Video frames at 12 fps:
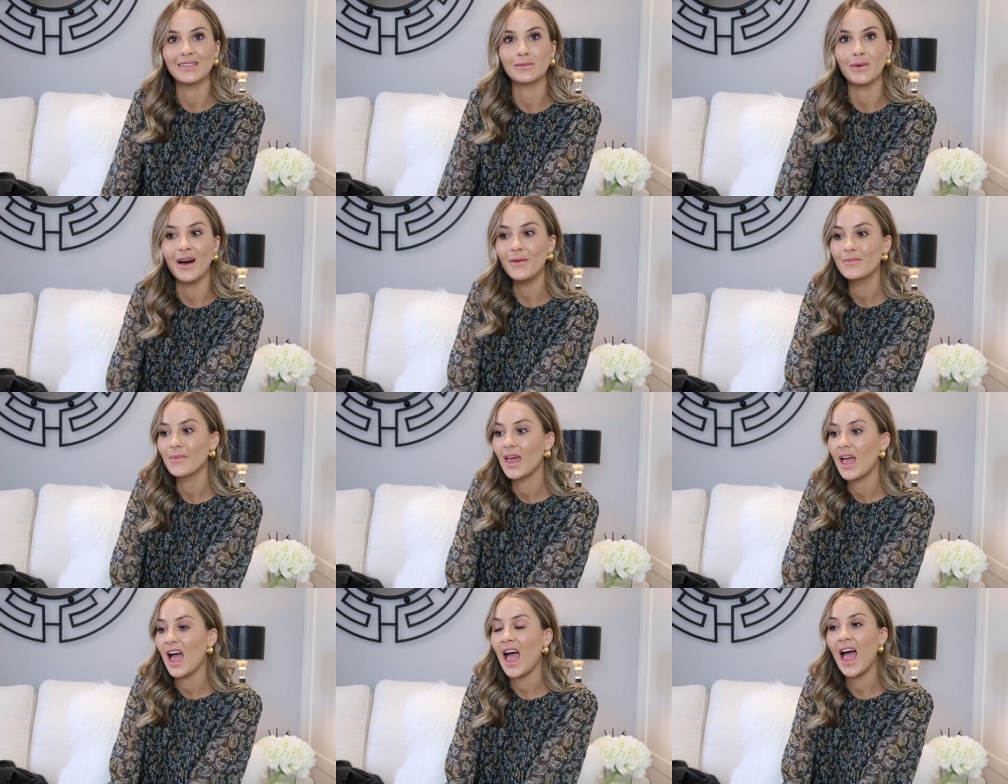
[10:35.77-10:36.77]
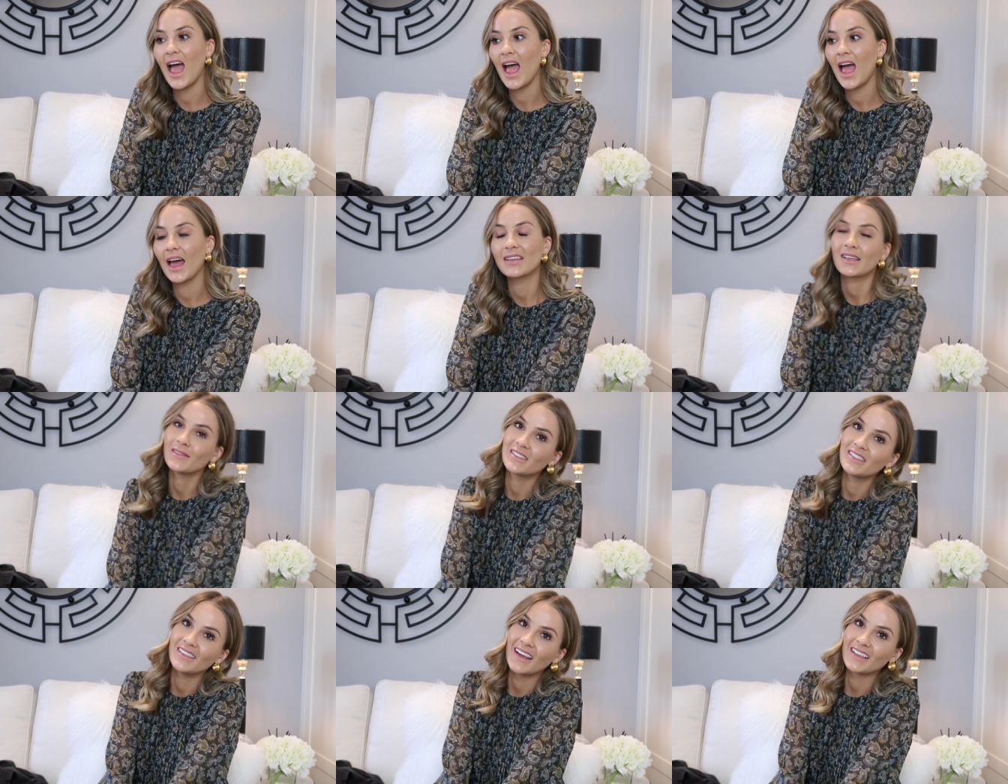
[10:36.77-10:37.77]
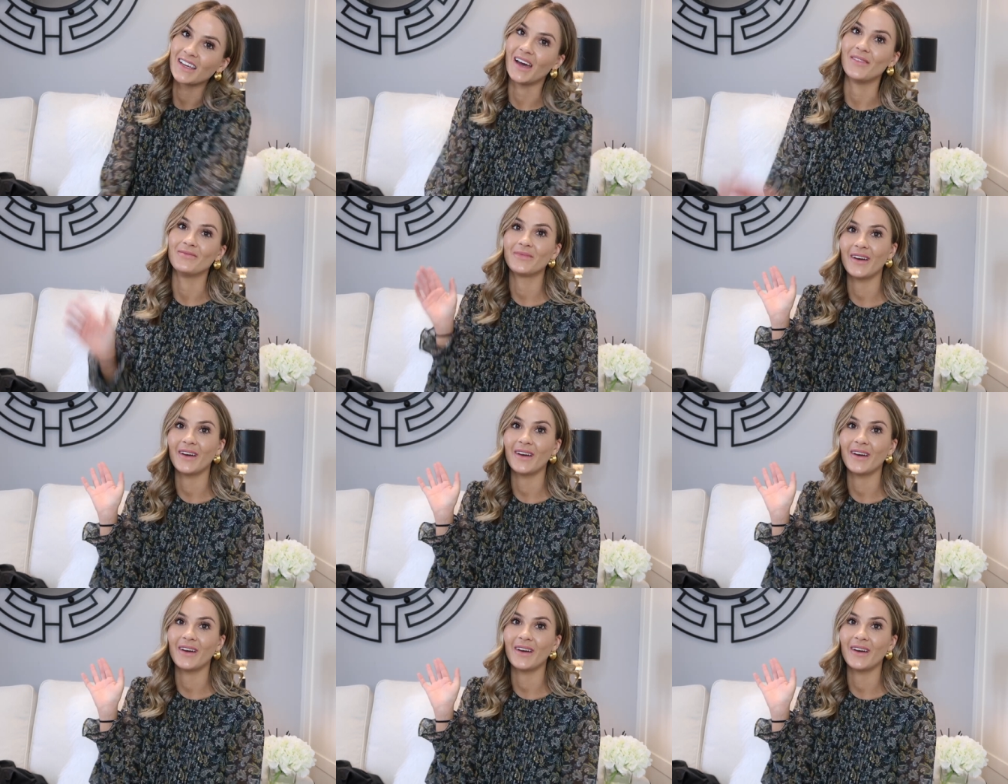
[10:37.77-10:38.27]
as well and I will see you next time